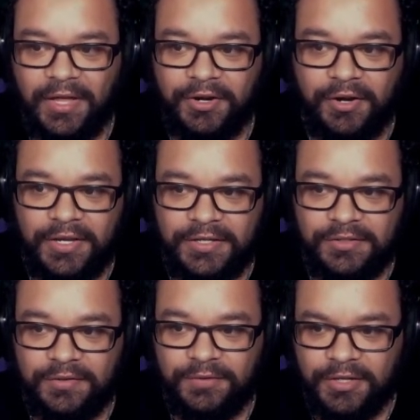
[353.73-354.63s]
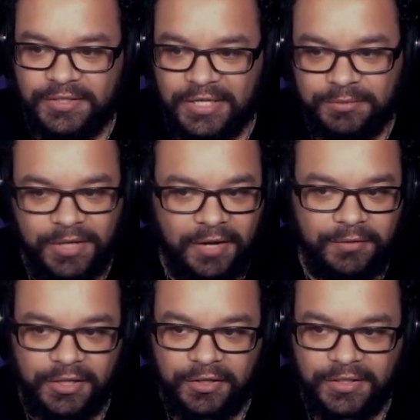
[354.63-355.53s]
There are his overall sets. We kind of
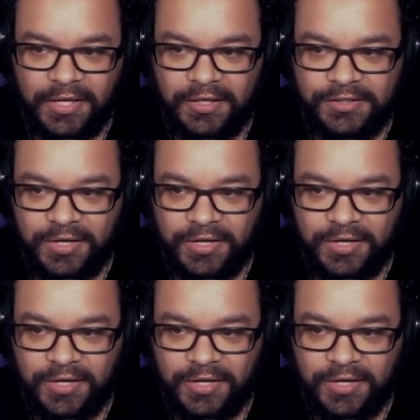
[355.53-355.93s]
already looked at it.